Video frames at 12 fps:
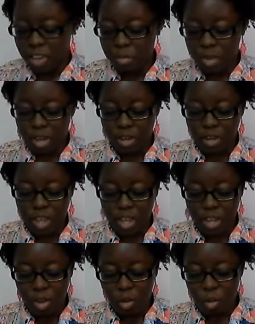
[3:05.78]
I'm going to go
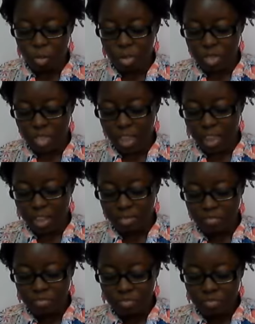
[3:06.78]
ahead and open that.
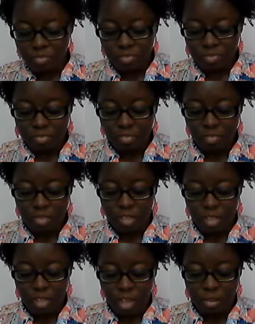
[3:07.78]

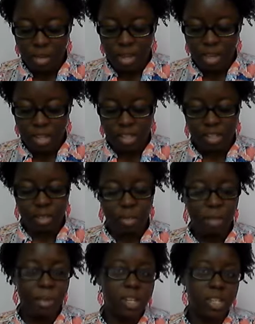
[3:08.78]
I might eat some.
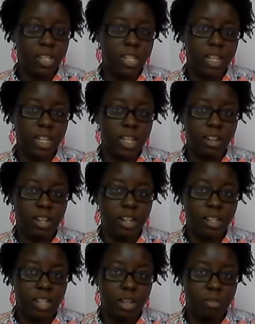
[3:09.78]
I might just stand here and
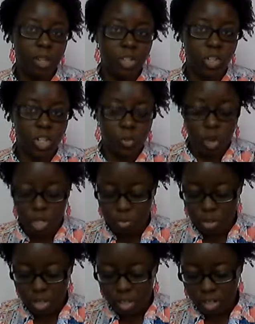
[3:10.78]
eat some and let you guys watch
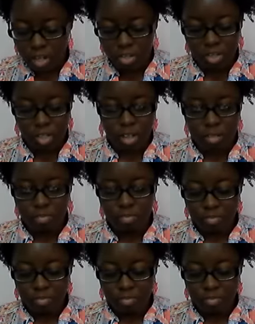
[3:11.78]
me eat it. How's that?